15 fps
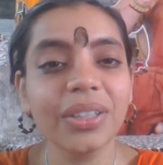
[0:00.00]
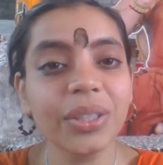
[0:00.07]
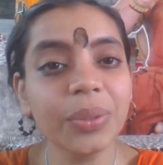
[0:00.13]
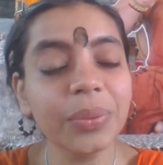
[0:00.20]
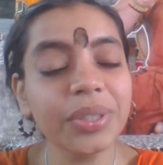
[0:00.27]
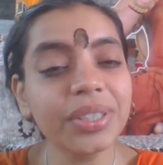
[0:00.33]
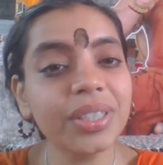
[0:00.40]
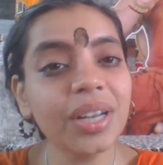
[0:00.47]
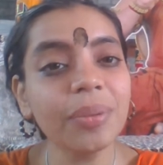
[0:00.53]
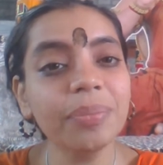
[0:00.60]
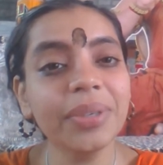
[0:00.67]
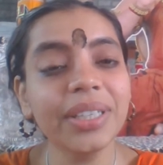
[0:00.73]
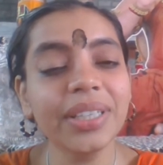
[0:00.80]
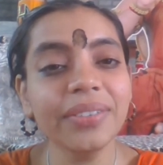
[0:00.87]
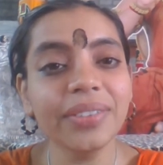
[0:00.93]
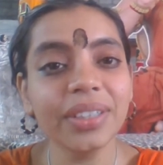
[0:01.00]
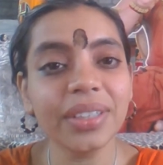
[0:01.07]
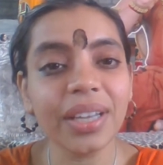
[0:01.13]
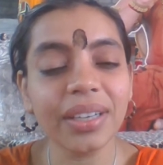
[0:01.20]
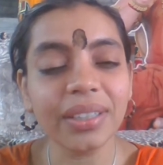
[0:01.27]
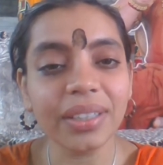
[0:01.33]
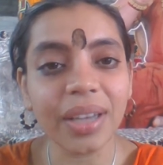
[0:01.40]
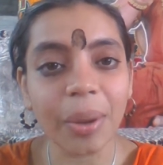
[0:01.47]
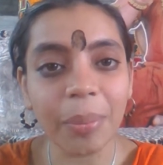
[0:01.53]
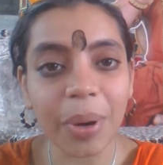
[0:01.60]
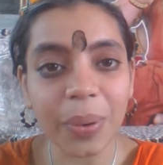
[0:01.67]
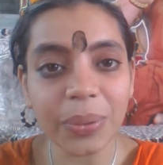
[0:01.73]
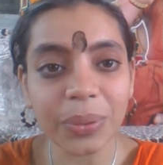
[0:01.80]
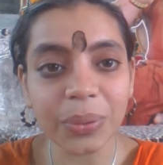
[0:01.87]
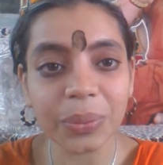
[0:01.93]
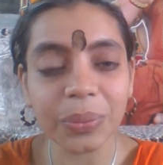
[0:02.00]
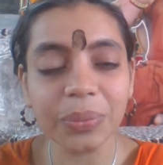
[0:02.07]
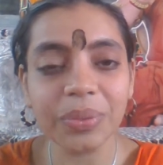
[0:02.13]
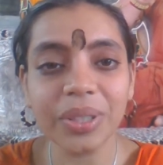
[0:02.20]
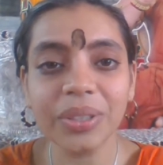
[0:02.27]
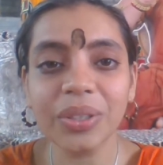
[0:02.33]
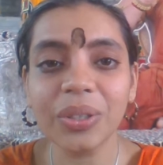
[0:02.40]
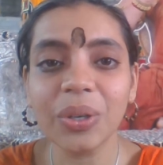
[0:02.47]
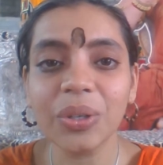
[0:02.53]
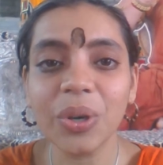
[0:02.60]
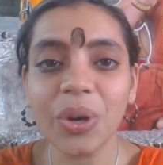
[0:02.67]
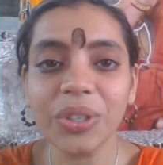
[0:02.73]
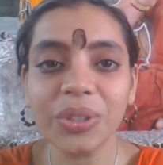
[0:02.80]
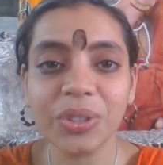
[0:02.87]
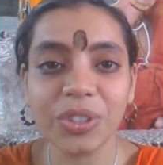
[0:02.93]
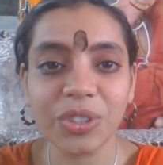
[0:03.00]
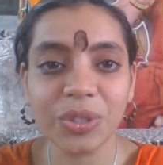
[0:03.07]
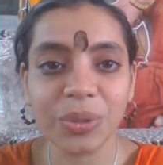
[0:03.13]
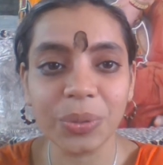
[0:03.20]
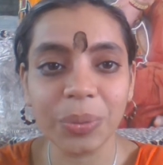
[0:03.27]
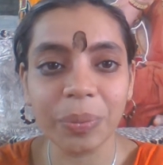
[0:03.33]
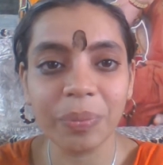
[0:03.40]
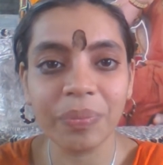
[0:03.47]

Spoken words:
you will start believing that about you, whether or not it's true.